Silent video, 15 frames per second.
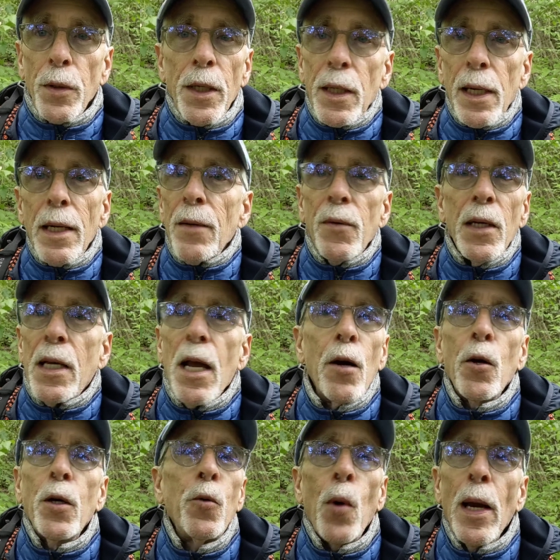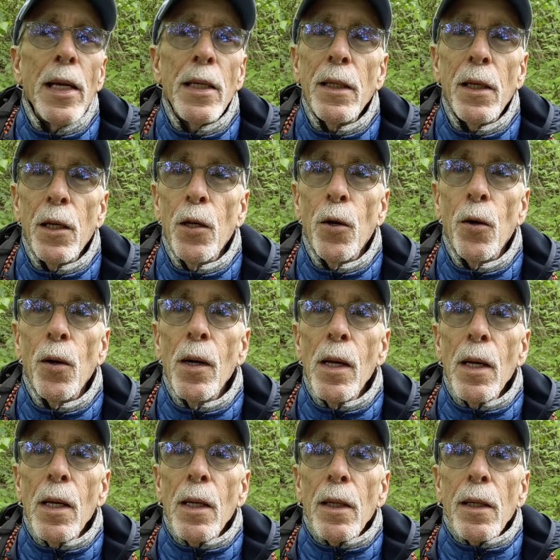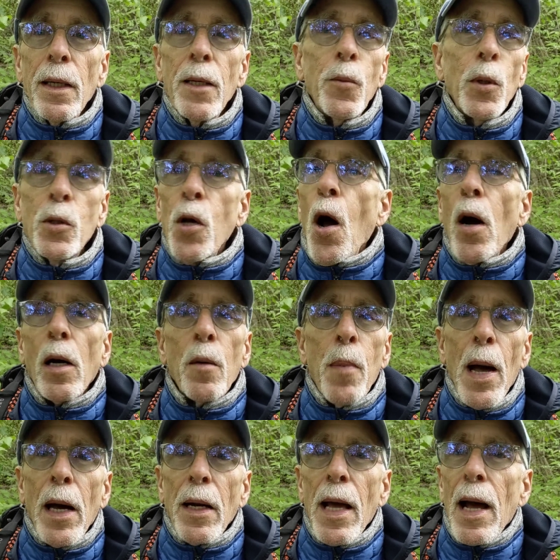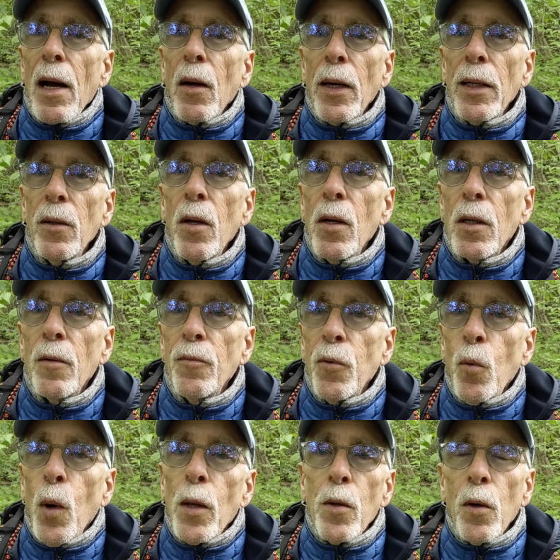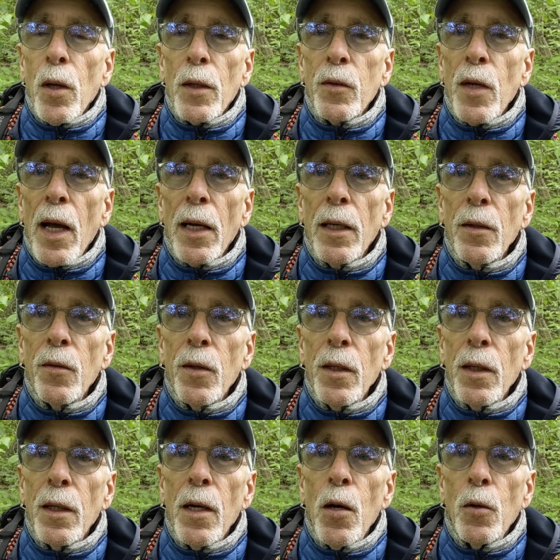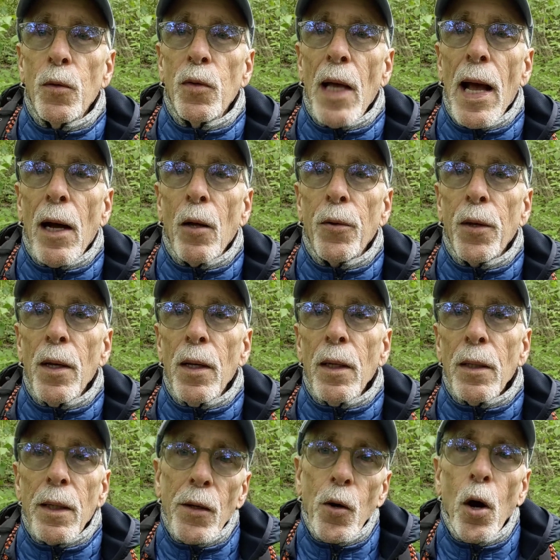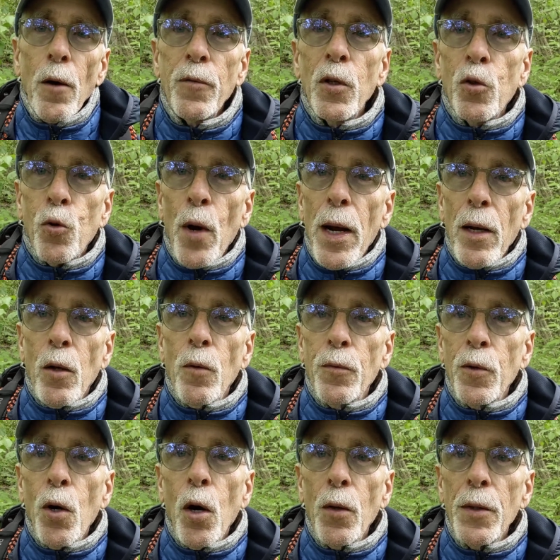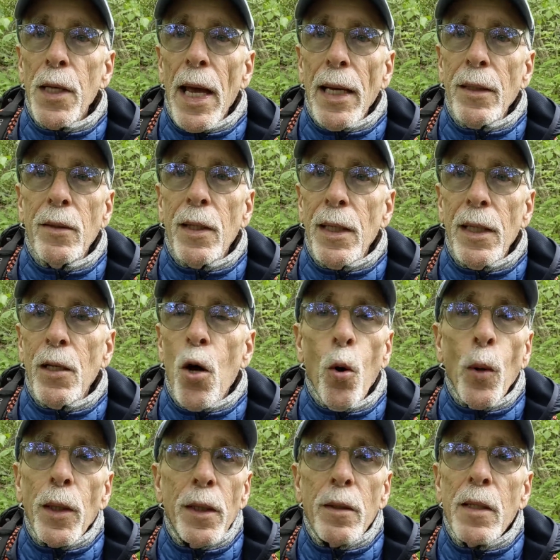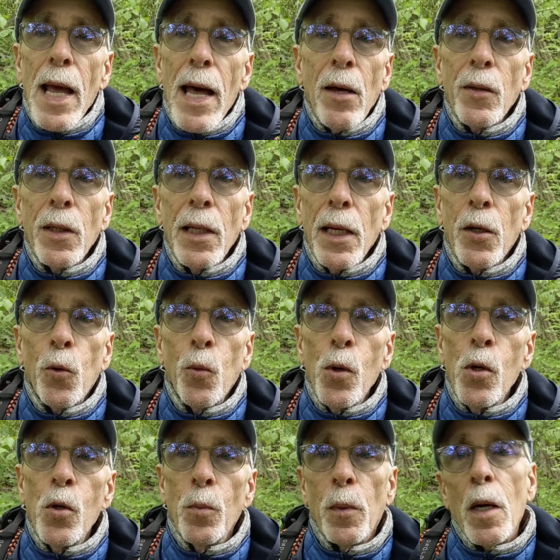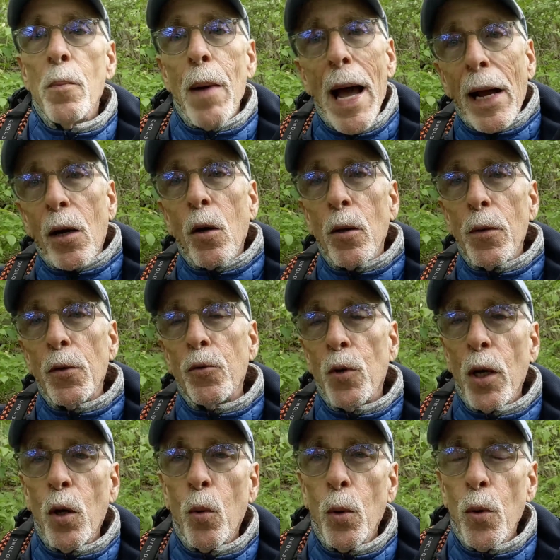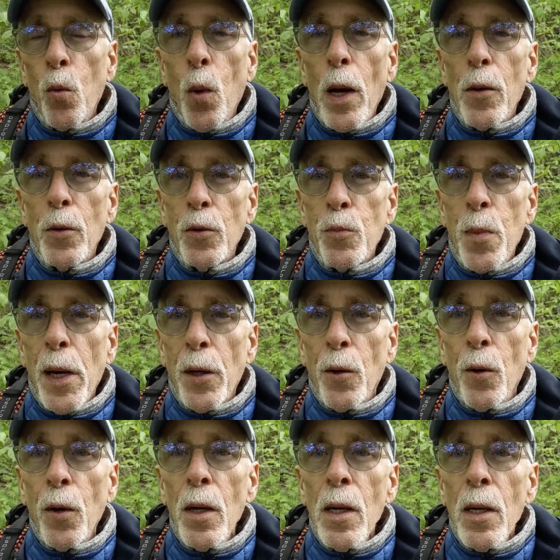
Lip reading: He didn't even carry rain gear. He would talk about how, hey, look, if the weather looks like it's going to go south, get off the trail. If you're on the AT, go into town and get a room. Come back on the trail when the weather's better.